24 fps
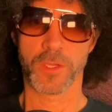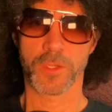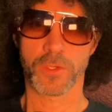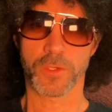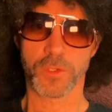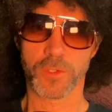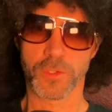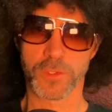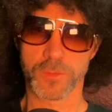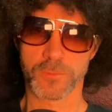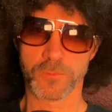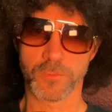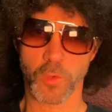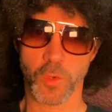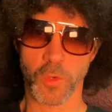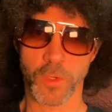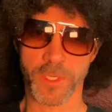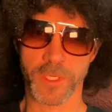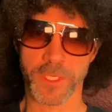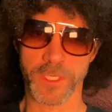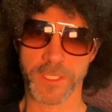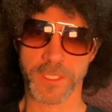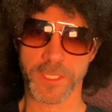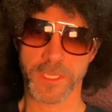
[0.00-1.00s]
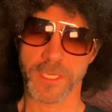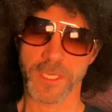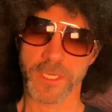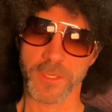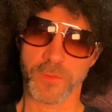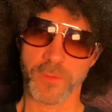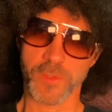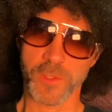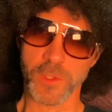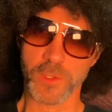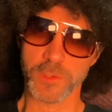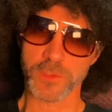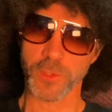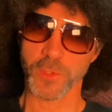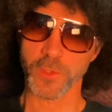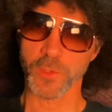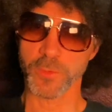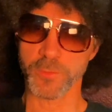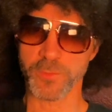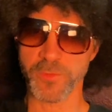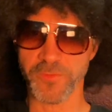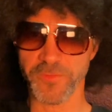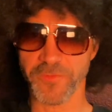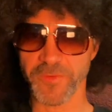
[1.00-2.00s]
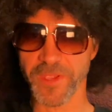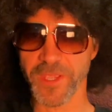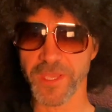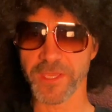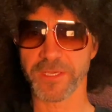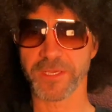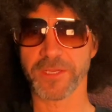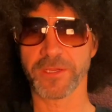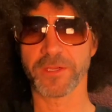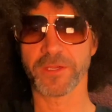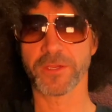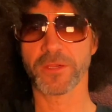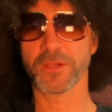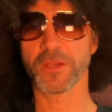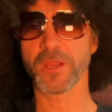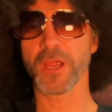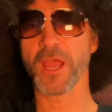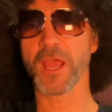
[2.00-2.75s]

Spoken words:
Good morning, angry old Hoops fan here.